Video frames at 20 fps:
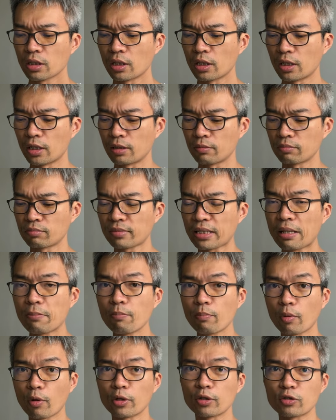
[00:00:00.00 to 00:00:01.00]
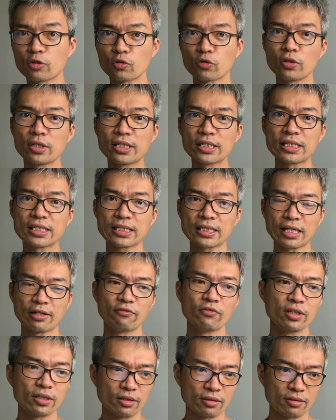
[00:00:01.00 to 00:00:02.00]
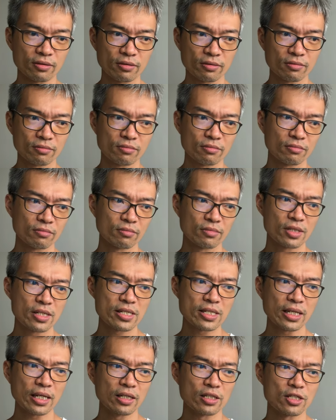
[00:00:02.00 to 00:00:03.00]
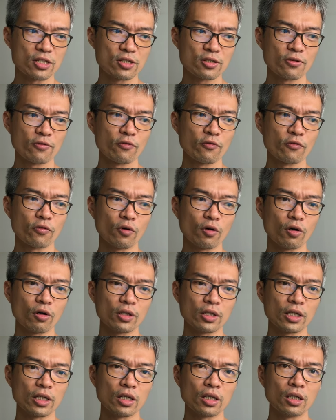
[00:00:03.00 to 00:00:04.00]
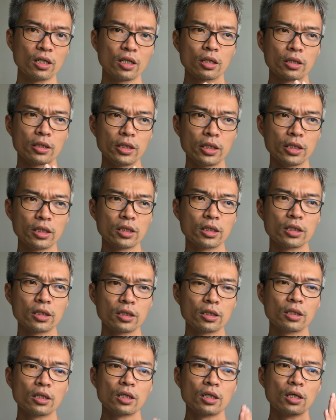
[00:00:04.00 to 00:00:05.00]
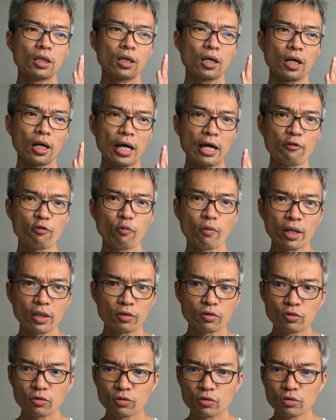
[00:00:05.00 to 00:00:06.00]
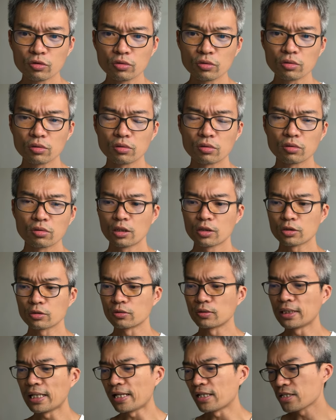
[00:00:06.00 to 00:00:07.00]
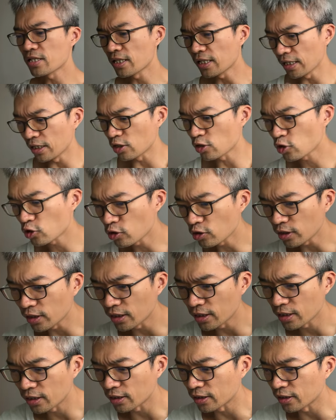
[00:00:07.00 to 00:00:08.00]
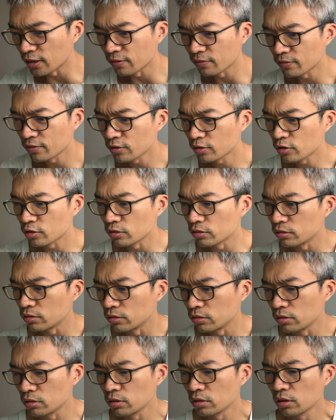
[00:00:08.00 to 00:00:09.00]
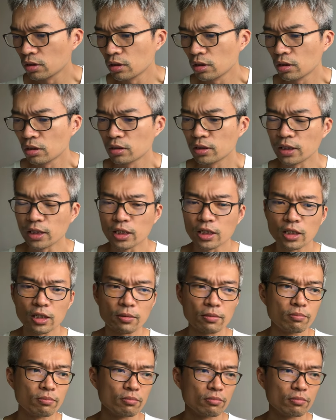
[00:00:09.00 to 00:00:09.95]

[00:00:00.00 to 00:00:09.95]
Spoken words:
10.37 cents for the year FY22. So let's head straight to the